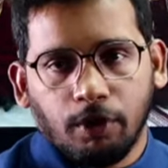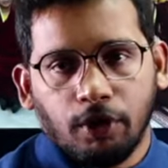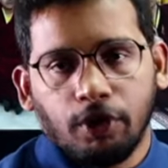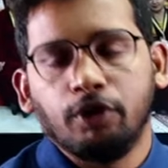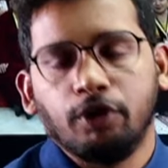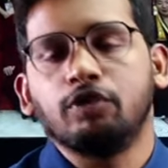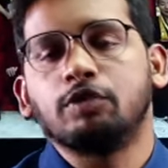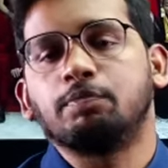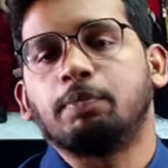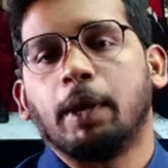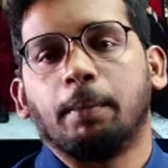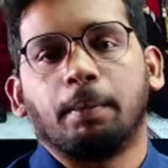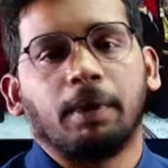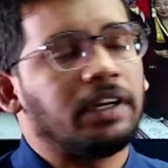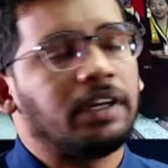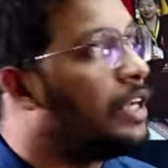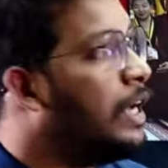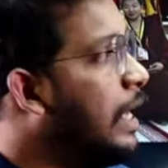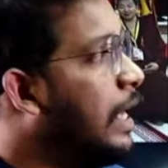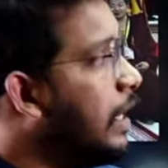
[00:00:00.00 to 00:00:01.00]

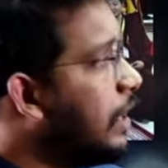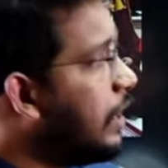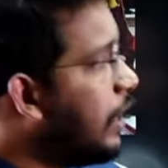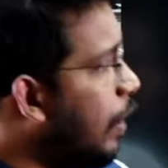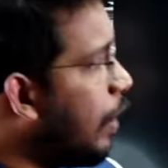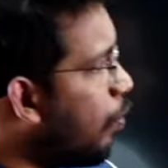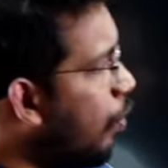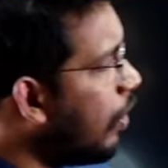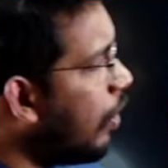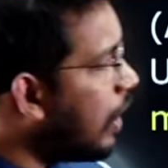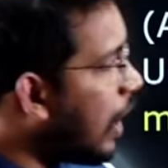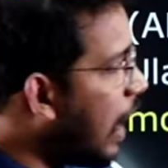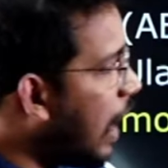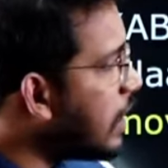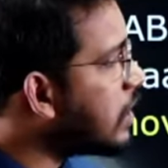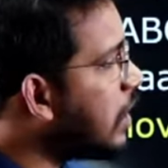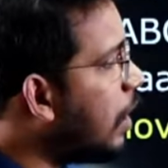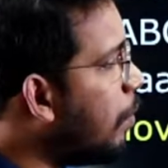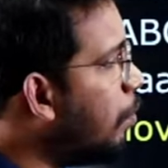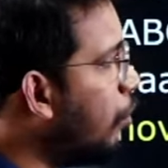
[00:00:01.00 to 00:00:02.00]
newspapers, they won't
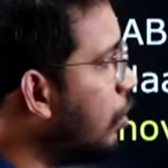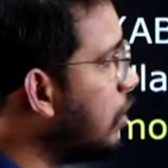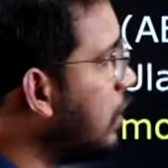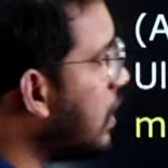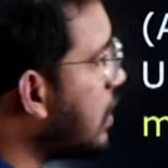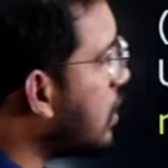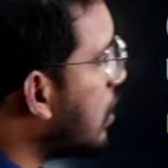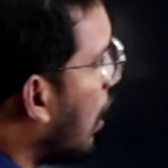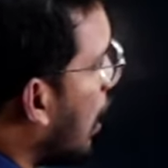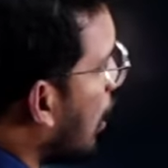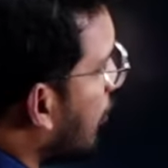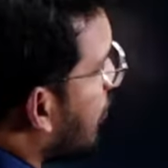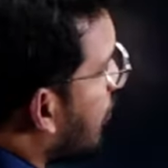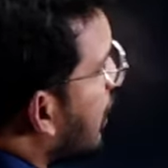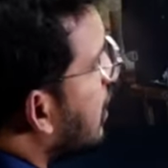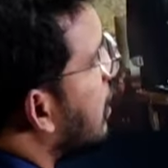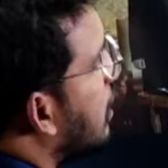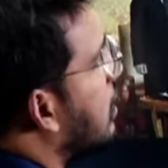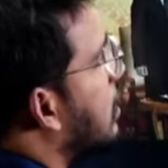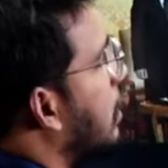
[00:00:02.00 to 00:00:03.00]
ask about this
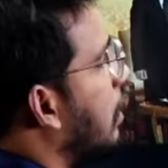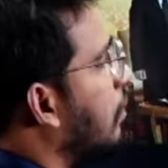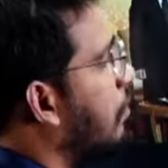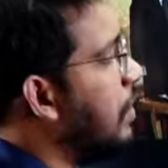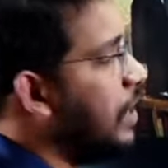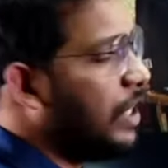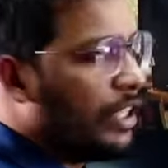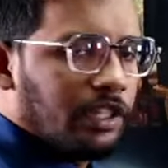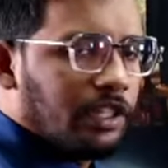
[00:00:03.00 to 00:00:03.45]
conference itself.